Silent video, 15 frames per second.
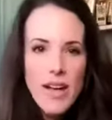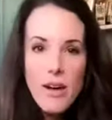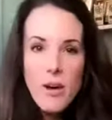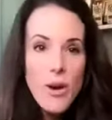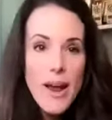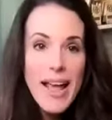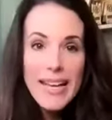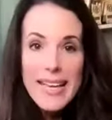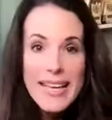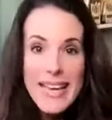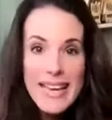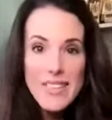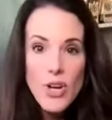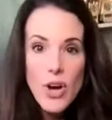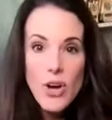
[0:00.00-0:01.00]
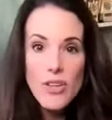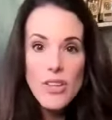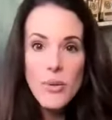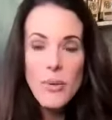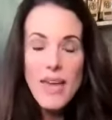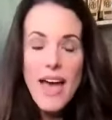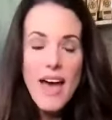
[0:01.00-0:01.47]
or any guest call
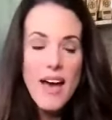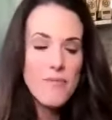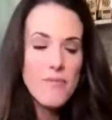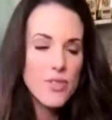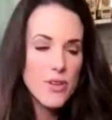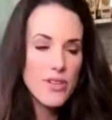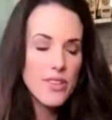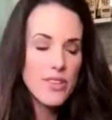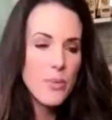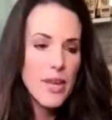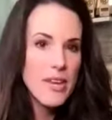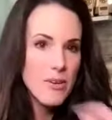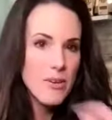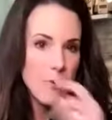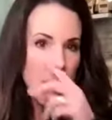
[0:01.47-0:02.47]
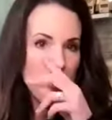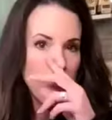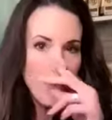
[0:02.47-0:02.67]
that we have during the week, right?